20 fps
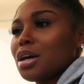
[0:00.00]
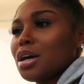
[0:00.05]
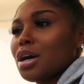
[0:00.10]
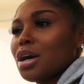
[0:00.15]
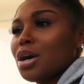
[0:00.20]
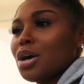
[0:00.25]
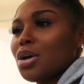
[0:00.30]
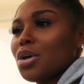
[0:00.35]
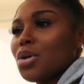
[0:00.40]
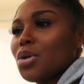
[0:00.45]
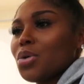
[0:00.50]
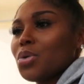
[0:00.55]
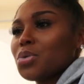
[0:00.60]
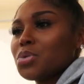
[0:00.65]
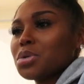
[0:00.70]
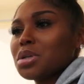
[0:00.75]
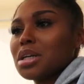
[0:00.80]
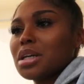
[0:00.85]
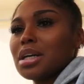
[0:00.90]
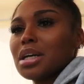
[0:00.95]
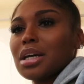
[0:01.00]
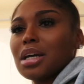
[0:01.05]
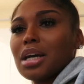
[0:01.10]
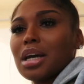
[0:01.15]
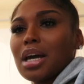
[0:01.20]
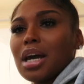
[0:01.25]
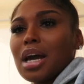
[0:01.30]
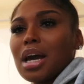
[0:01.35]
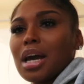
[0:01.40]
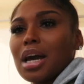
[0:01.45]

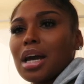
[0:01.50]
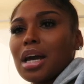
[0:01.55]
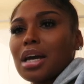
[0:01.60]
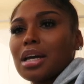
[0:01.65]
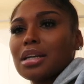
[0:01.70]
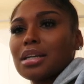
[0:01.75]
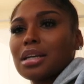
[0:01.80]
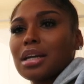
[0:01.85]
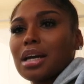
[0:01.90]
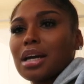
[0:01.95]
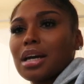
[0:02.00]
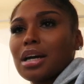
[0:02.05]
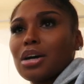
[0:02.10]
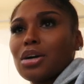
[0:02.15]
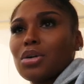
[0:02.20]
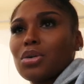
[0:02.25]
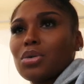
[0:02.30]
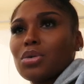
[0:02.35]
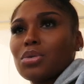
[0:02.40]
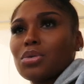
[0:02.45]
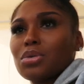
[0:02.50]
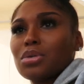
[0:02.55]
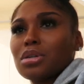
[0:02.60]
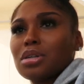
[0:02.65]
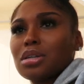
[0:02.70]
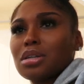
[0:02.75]
Okay, now.